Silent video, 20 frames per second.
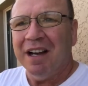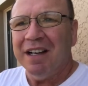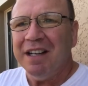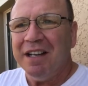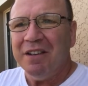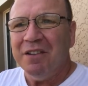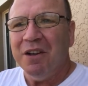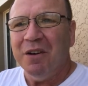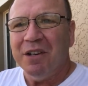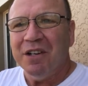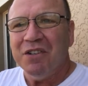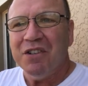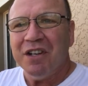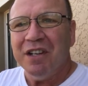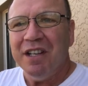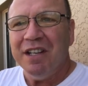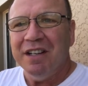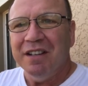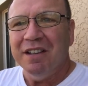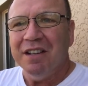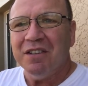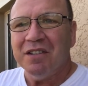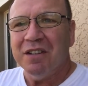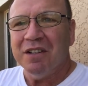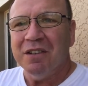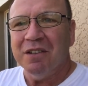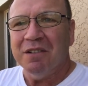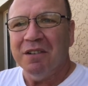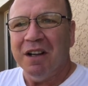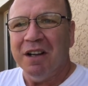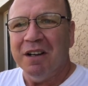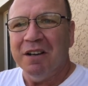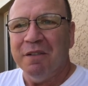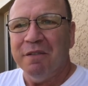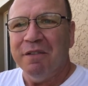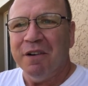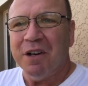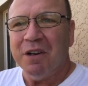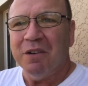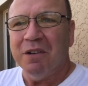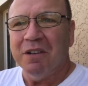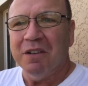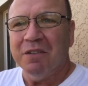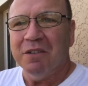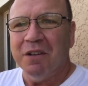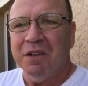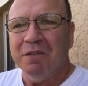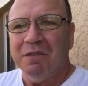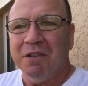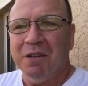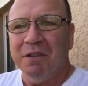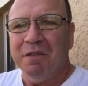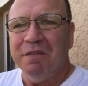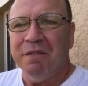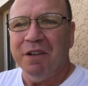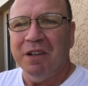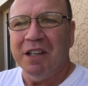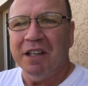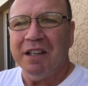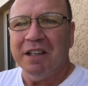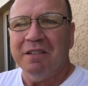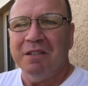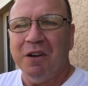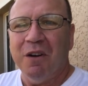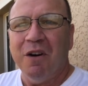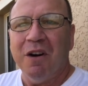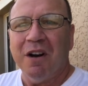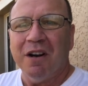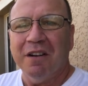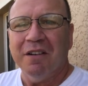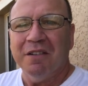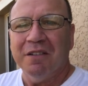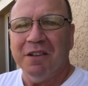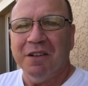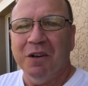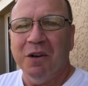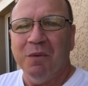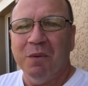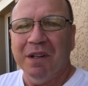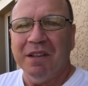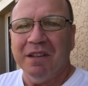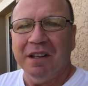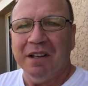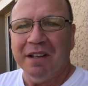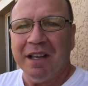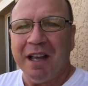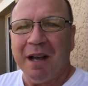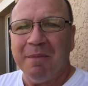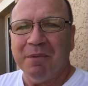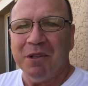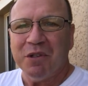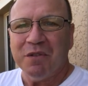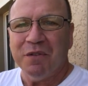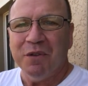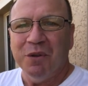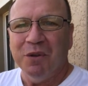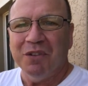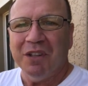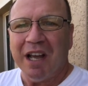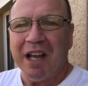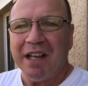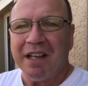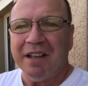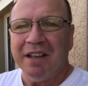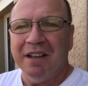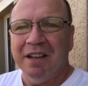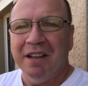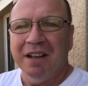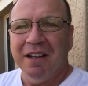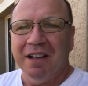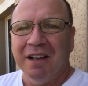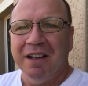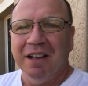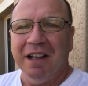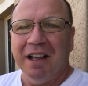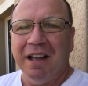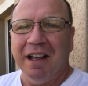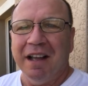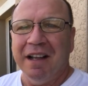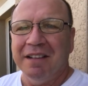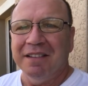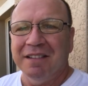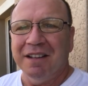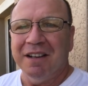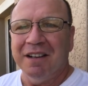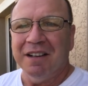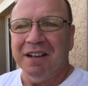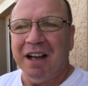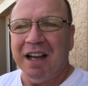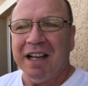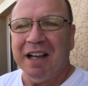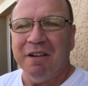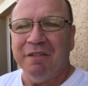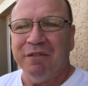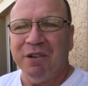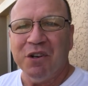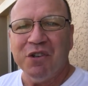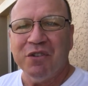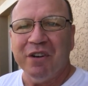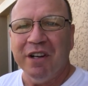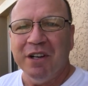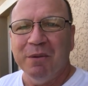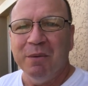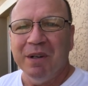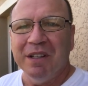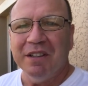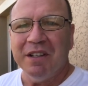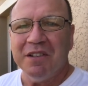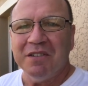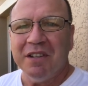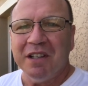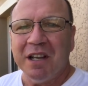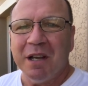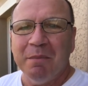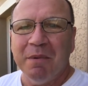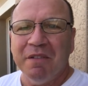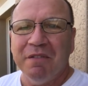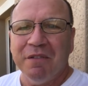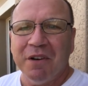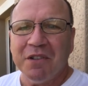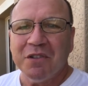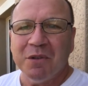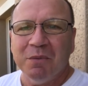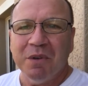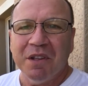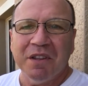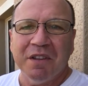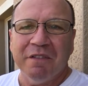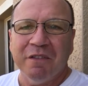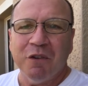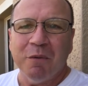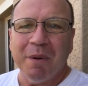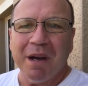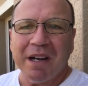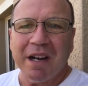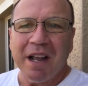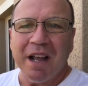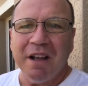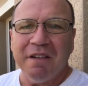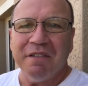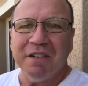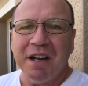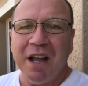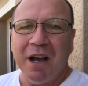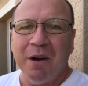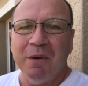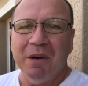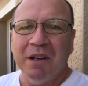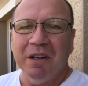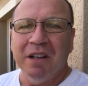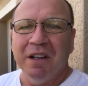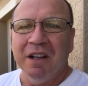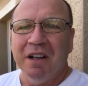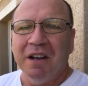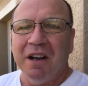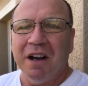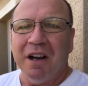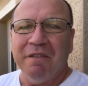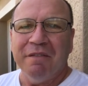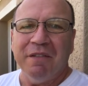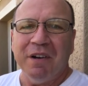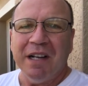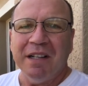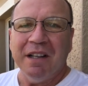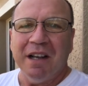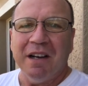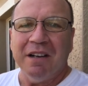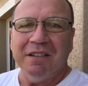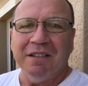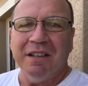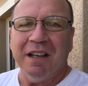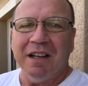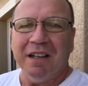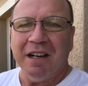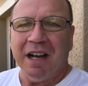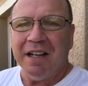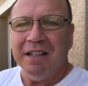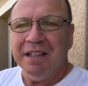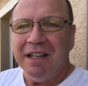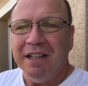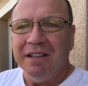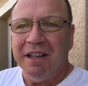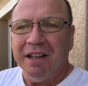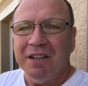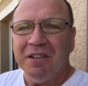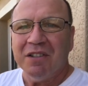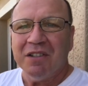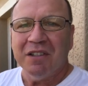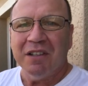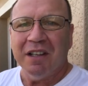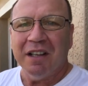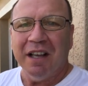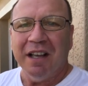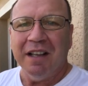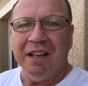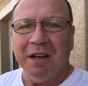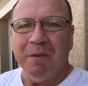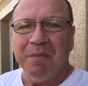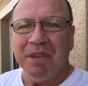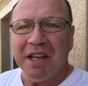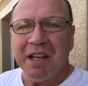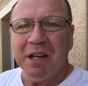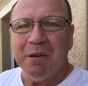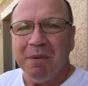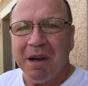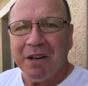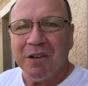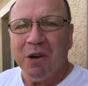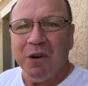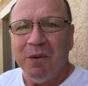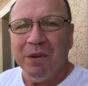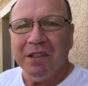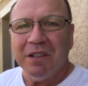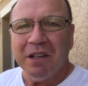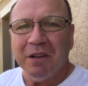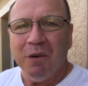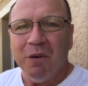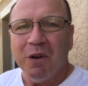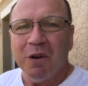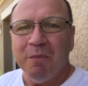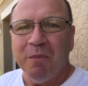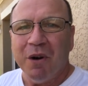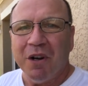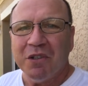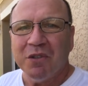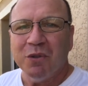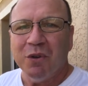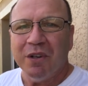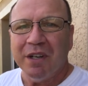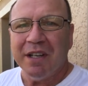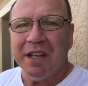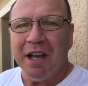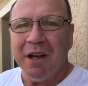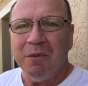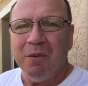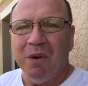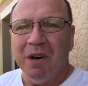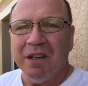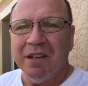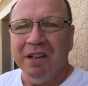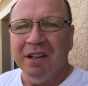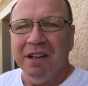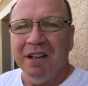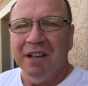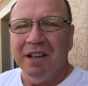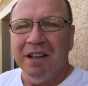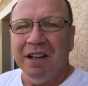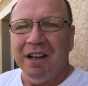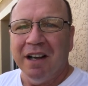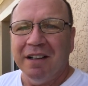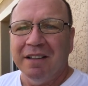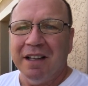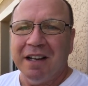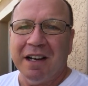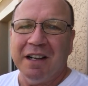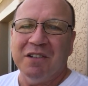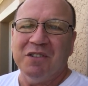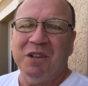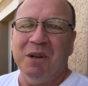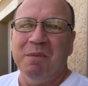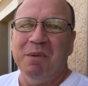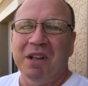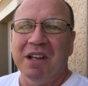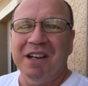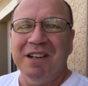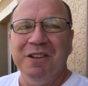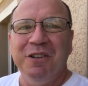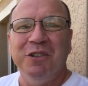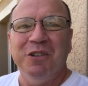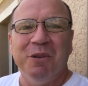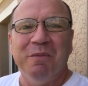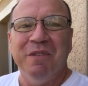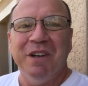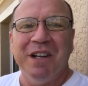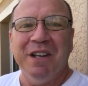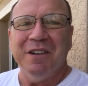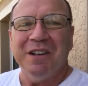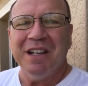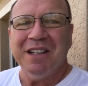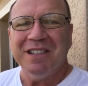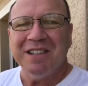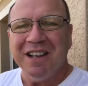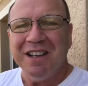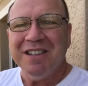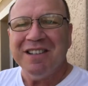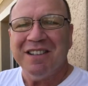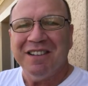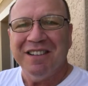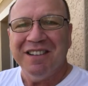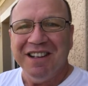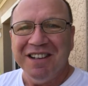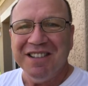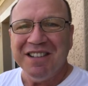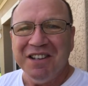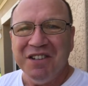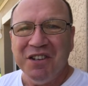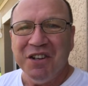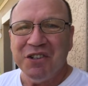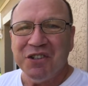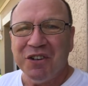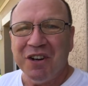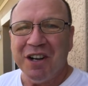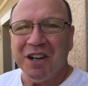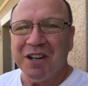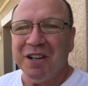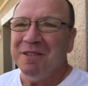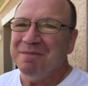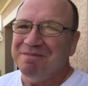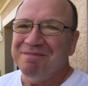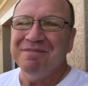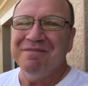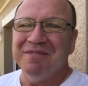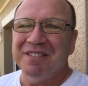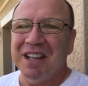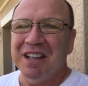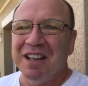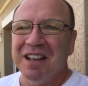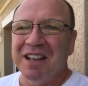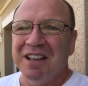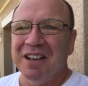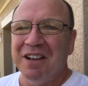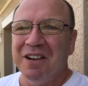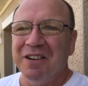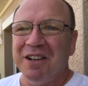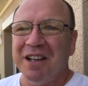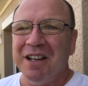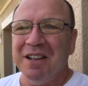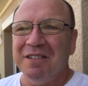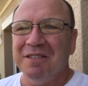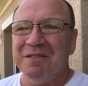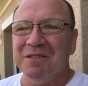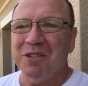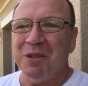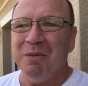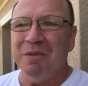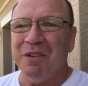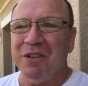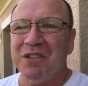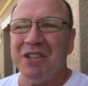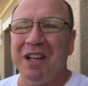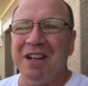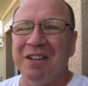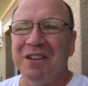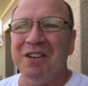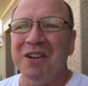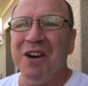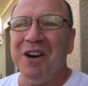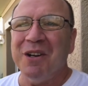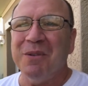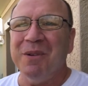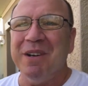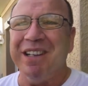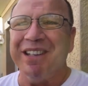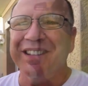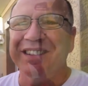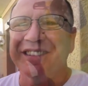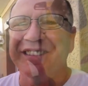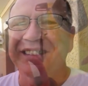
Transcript: I didn't know that you needed this little funnel to fill the car, you know, with the capless fuel tank. And I got frustrated with this thing. I've been futzing with it for about a half an hour. I find out that I need this, and I'm thinking about going to the auto parts store to get one. And then I stumble on a YouTube video that says, it's in your trunk. Okay, some of us got to learn the hard way.